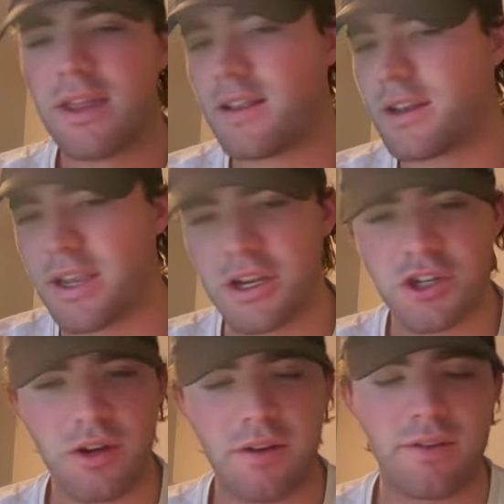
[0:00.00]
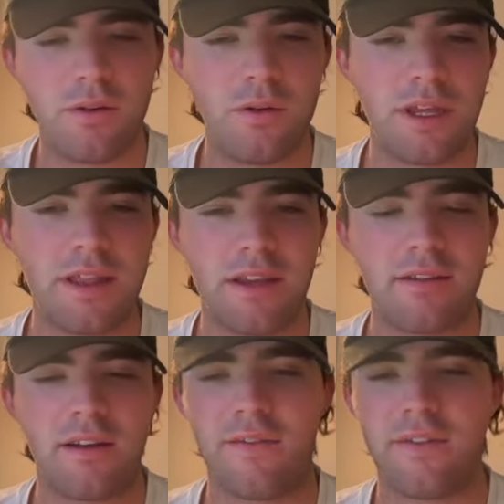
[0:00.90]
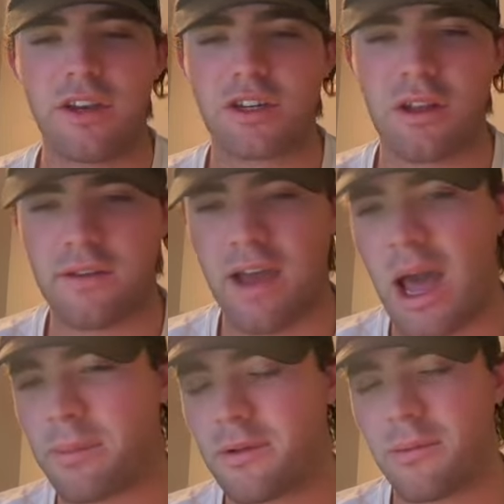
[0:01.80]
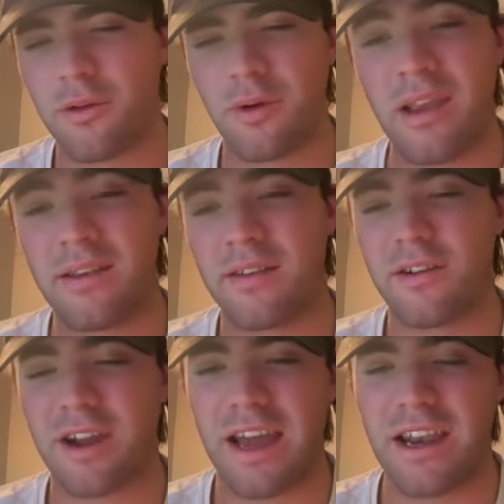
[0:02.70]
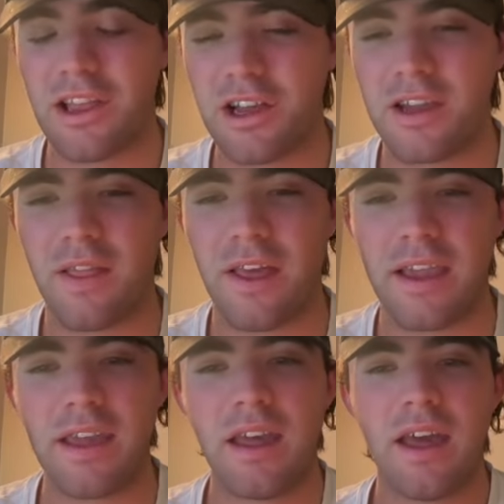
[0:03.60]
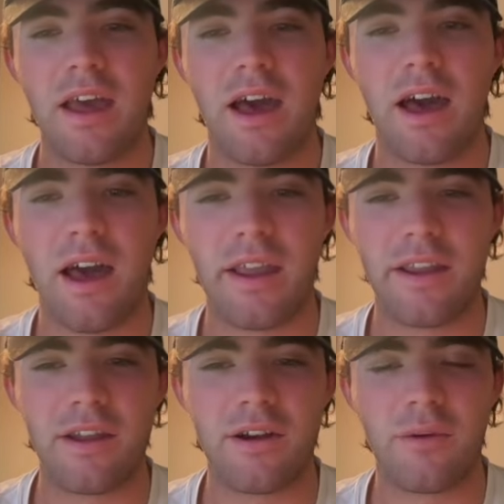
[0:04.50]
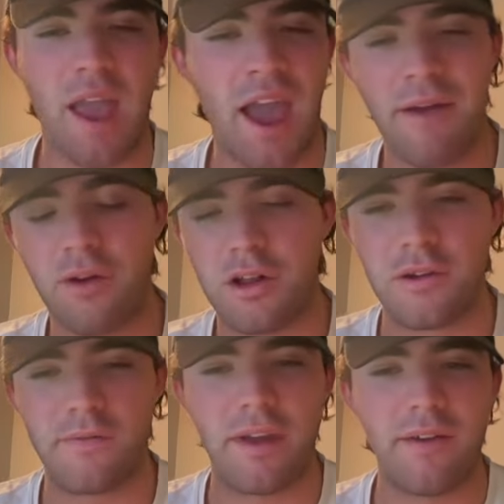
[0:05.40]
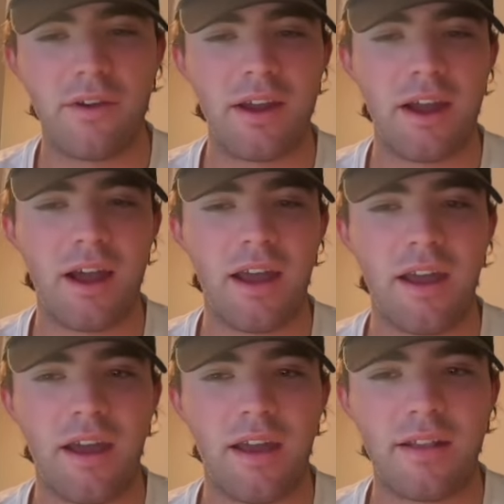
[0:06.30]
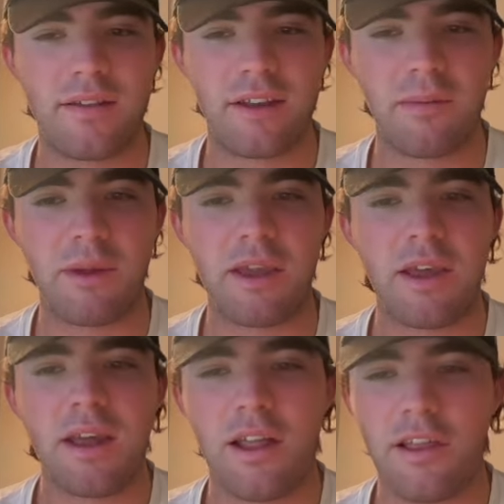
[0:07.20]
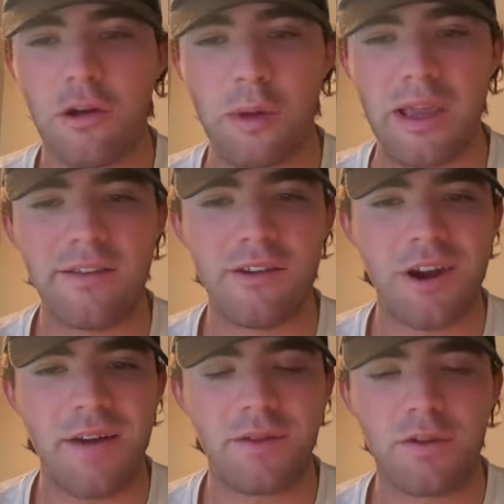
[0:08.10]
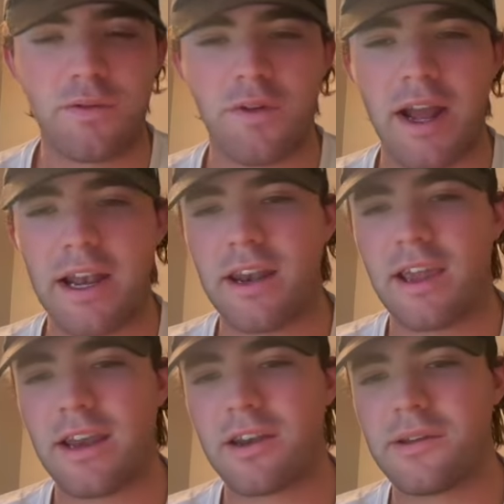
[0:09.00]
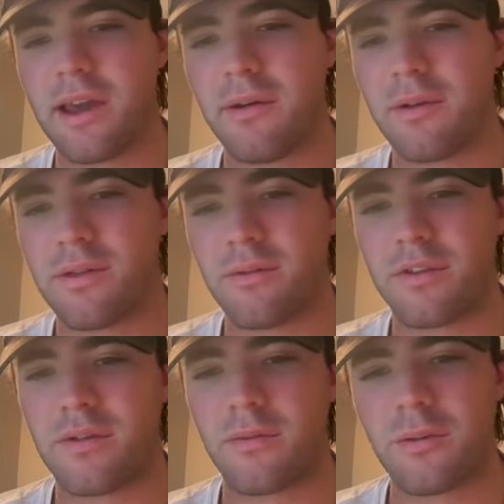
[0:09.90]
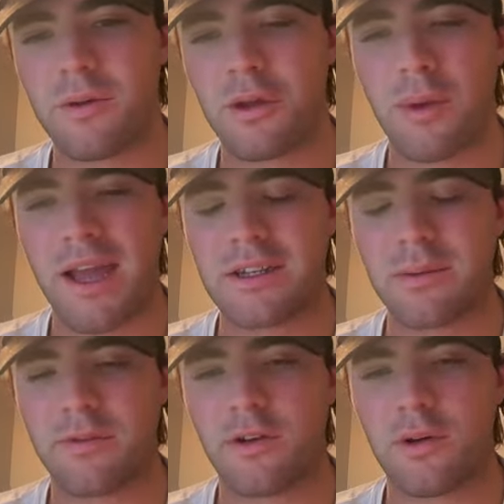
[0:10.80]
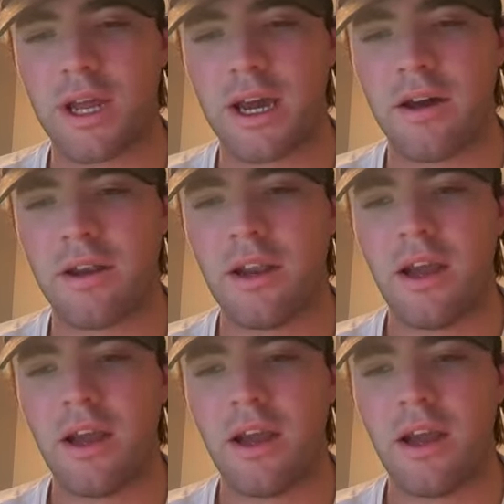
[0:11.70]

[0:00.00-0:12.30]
the districts, who they think is going to finish on top. Some of the races are kind of looking like, we have a clear favorite. It's going to be a little bit easier after this Friday to kind of do that with some of the big matchups going down